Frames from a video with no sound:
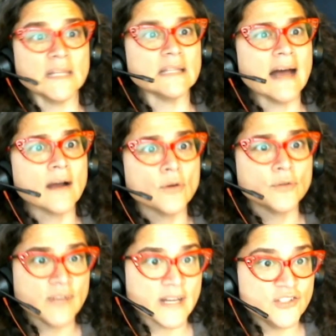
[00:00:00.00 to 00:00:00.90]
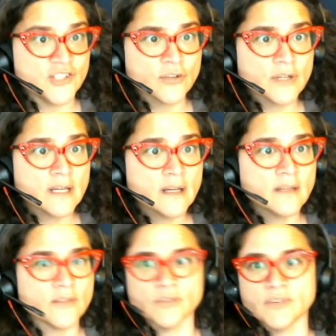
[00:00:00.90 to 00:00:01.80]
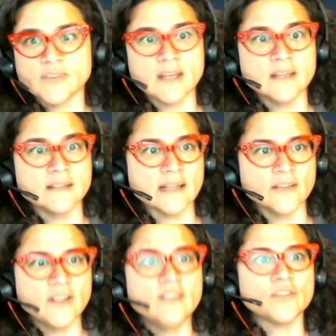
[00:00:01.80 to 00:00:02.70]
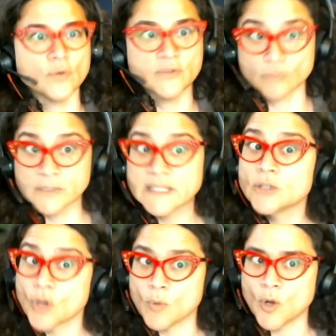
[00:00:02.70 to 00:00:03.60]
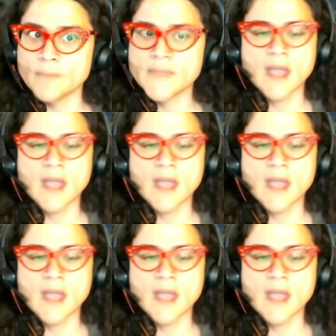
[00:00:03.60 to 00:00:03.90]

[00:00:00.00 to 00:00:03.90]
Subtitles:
Lagos, Nigeria. There's a site in Tel Aviv. So it's really global.